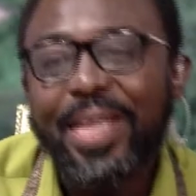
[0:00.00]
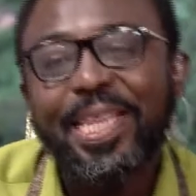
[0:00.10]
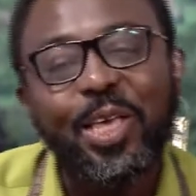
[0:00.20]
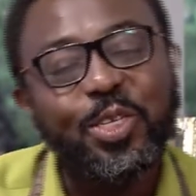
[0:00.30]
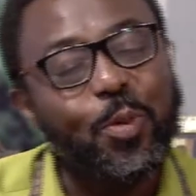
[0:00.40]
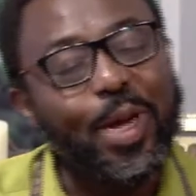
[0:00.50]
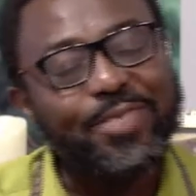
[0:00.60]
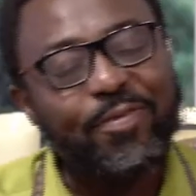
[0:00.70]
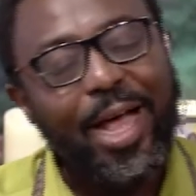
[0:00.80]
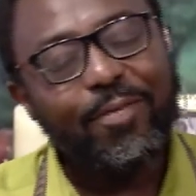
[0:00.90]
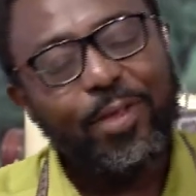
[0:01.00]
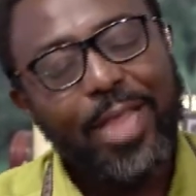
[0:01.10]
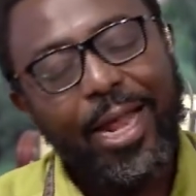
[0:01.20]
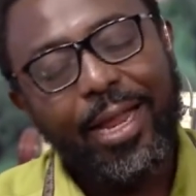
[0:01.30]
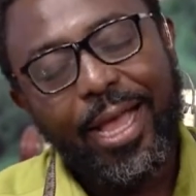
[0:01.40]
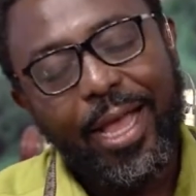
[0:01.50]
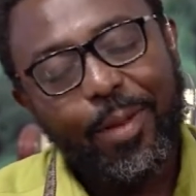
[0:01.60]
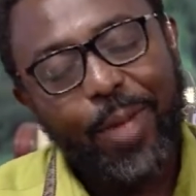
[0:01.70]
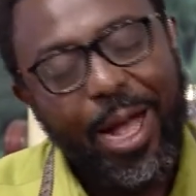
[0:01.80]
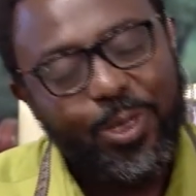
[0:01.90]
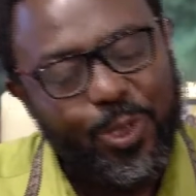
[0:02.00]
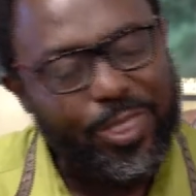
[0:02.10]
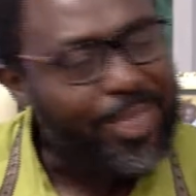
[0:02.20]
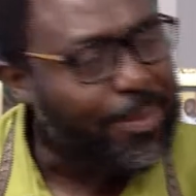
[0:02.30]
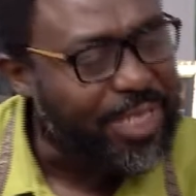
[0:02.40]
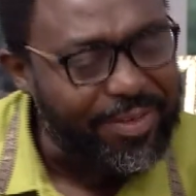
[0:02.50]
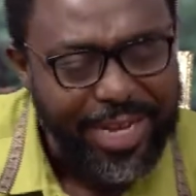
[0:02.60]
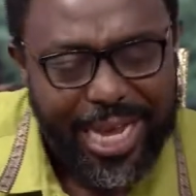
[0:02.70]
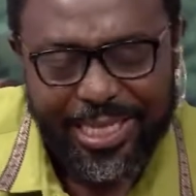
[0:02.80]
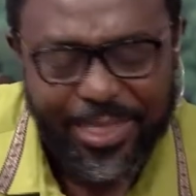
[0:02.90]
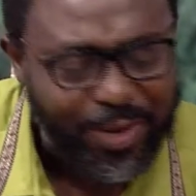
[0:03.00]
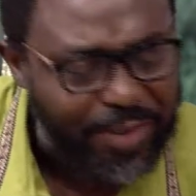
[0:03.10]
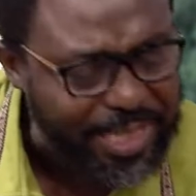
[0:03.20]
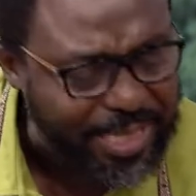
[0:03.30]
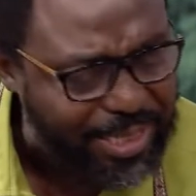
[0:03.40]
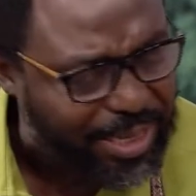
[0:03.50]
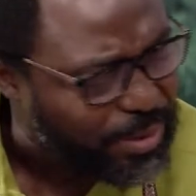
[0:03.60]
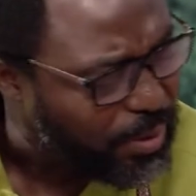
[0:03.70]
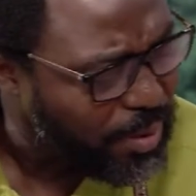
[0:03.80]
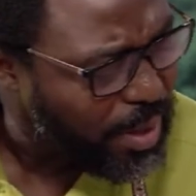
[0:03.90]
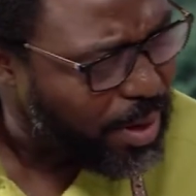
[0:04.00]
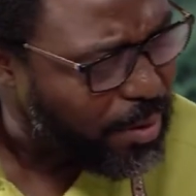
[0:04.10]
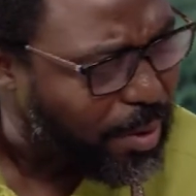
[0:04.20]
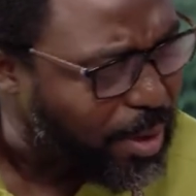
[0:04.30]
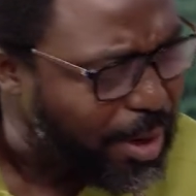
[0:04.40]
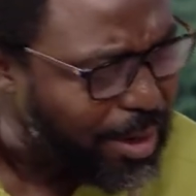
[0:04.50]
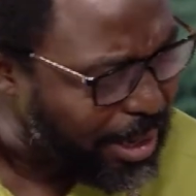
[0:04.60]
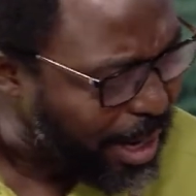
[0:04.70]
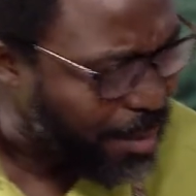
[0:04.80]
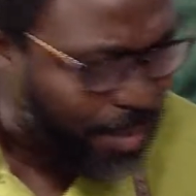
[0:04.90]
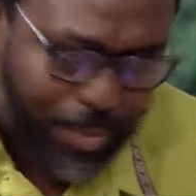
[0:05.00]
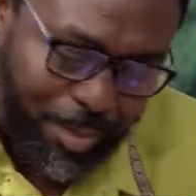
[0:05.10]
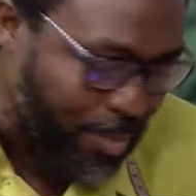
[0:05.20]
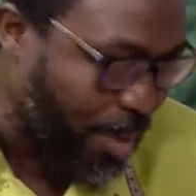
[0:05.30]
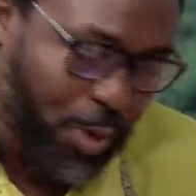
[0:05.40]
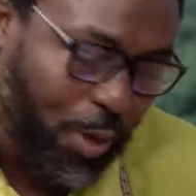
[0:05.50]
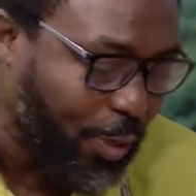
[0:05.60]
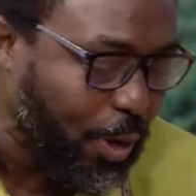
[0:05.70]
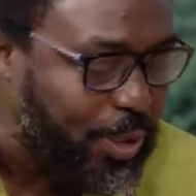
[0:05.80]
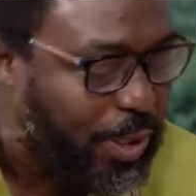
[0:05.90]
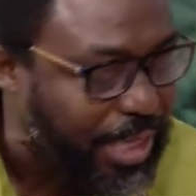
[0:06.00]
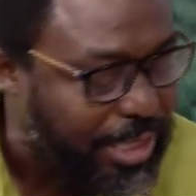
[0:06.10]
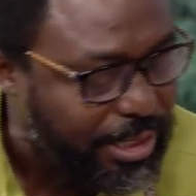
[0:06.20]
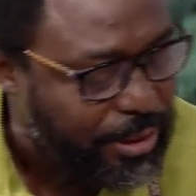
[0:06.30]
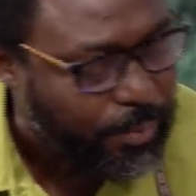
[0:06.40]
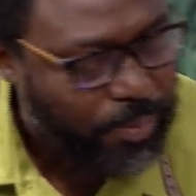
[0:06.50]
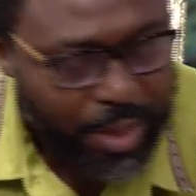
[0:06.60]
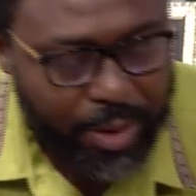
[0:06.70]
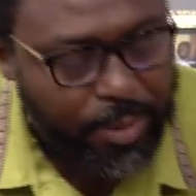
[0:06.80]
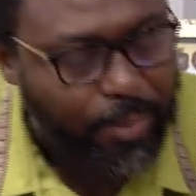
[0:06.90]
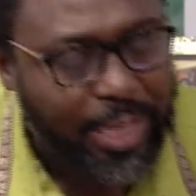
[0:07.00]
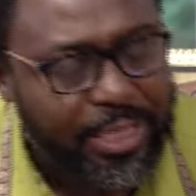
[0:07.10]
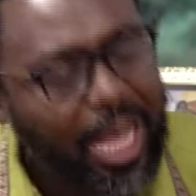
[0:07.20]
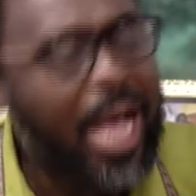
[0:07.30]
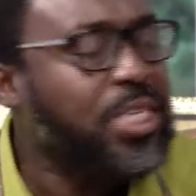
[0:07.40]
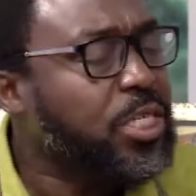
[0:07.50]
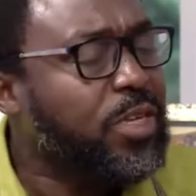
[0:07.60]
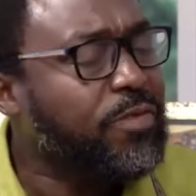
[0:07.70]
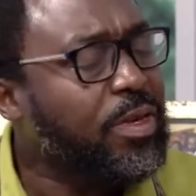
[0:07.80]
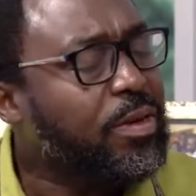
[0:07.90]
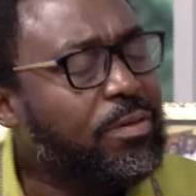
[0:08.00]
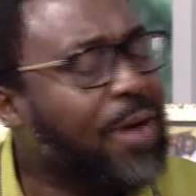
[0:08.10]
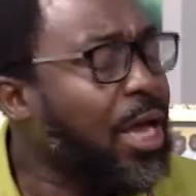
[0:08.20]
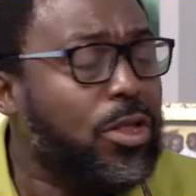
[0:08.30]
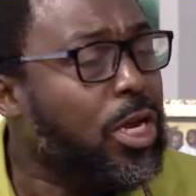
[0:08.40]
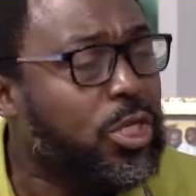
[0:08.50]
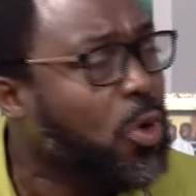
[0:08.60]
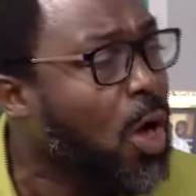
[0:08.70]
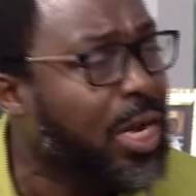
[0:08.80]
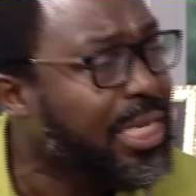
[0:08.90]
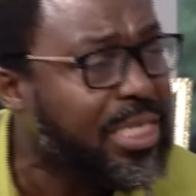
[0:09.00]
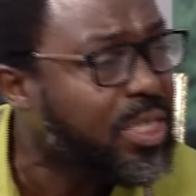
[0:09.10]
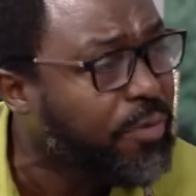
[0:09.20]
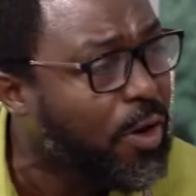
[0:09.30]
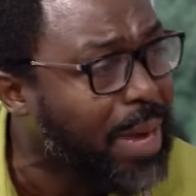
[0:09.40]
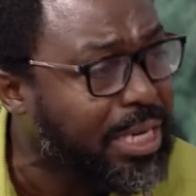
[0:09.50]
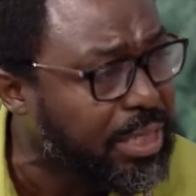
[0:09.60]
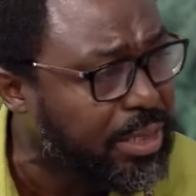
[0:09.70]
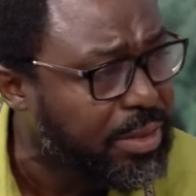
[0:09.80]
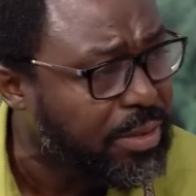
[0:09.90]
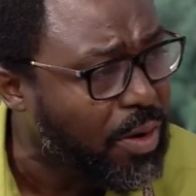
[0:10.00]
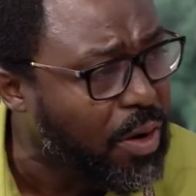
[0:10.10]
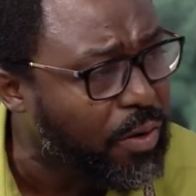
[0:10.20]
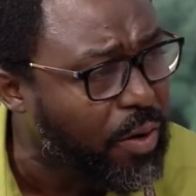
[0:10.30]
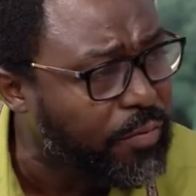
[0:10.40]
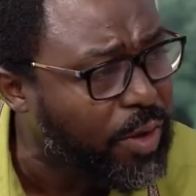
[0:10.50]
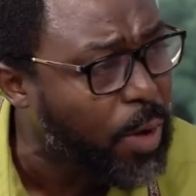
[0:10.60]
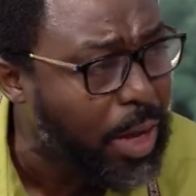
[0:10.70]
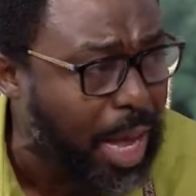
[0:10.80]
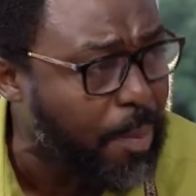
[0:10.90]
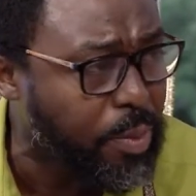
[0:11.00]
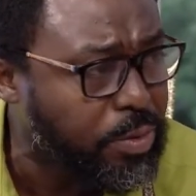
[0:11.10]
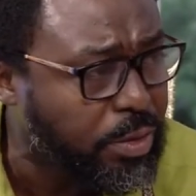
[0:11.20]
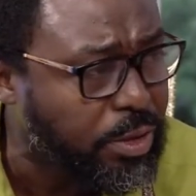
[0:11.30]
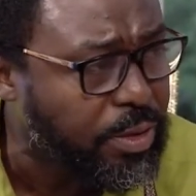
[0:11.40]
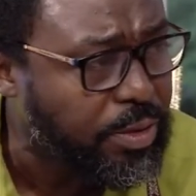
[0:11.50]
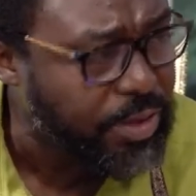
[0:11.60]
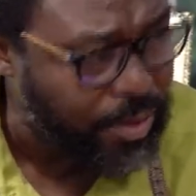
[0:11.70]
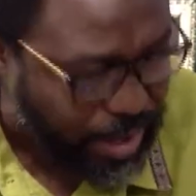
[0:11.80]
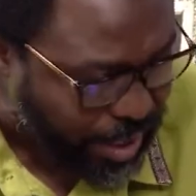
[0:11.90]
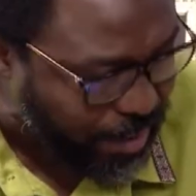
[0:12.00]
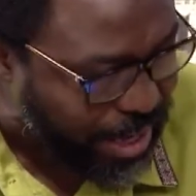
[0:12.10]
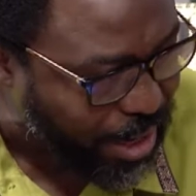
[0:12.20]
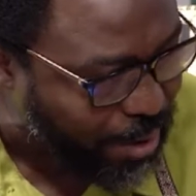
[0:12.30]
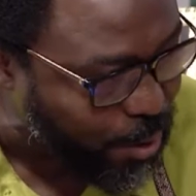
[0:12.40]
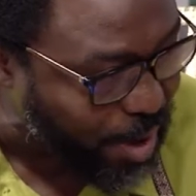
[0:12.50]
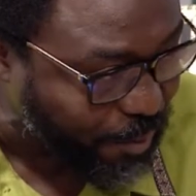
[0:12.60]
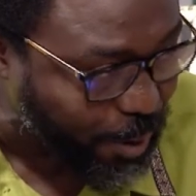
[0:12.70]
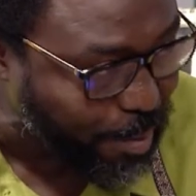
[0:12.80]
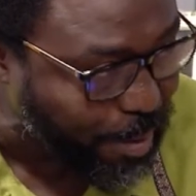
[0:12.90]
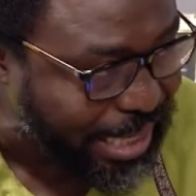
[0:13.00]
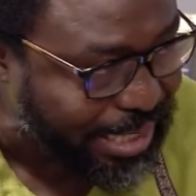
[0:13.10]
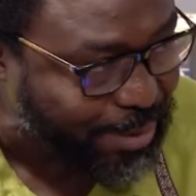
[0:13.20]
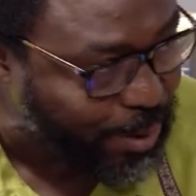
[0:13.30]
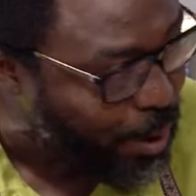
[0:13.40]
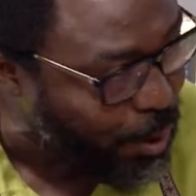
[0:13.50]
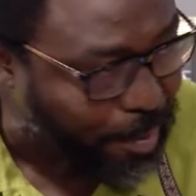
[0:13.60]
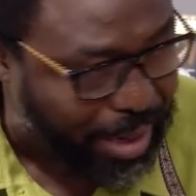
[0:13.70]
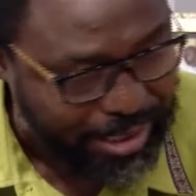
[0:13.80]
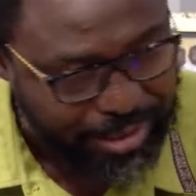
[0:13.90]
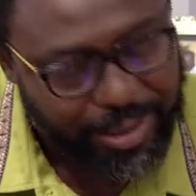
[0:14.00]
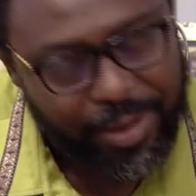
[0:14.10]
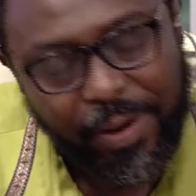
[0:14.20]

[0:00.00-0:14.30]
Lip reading: Thank you so much, Val, for that. I also saw some TV license conversation there. So maybe your thoughts on this. So people are saying, GTV, why you don't show all the 64 matches of the World Cup? You know, the World Cup that I know you're following Black Stars with all your passion.